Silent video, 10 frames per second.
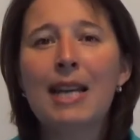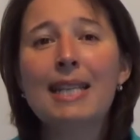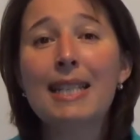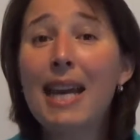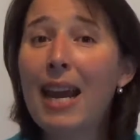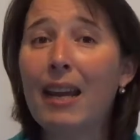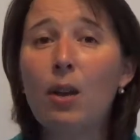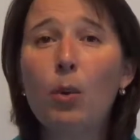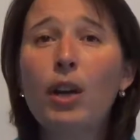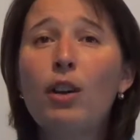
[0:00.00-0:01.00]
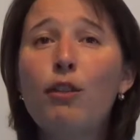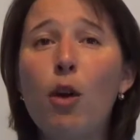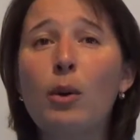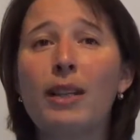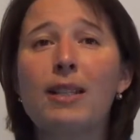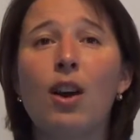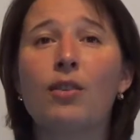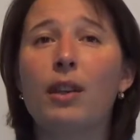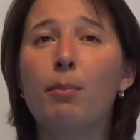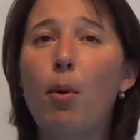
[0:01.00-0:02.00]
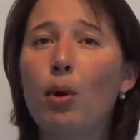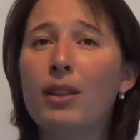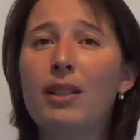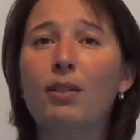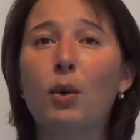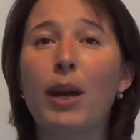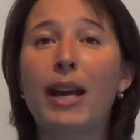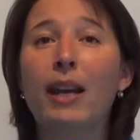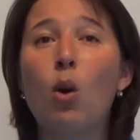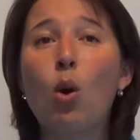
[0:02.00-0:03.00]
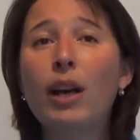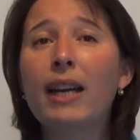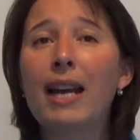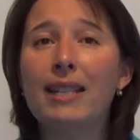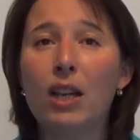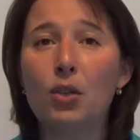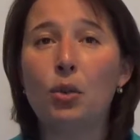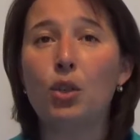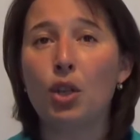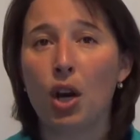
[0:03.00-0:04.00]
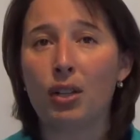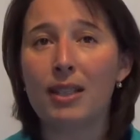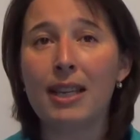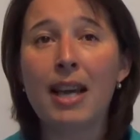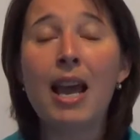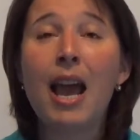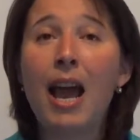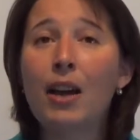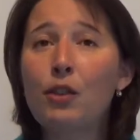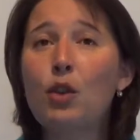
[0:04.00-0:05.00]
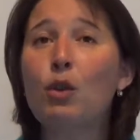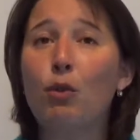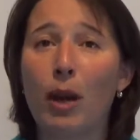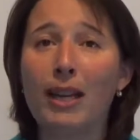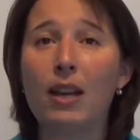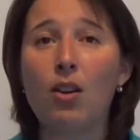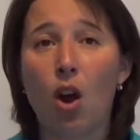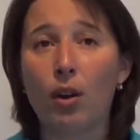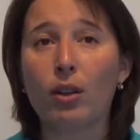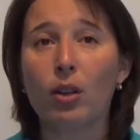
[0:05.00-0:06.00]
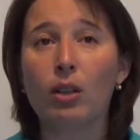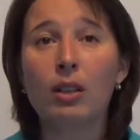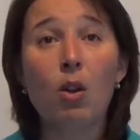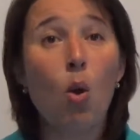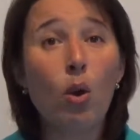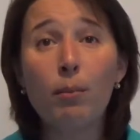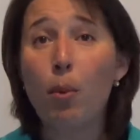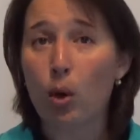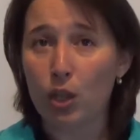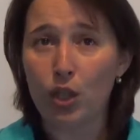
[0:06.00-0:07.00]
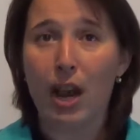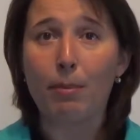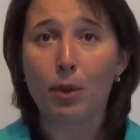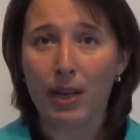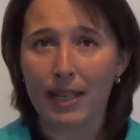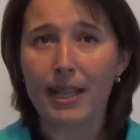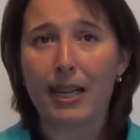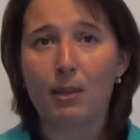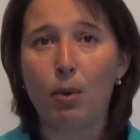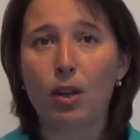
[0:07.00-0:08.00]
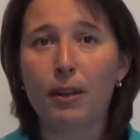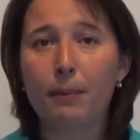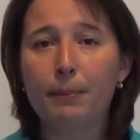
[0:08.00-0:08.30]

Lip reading: Today, we're going to focus on the importance of creating organizational charts after you've read an article or important chapter in a textbook.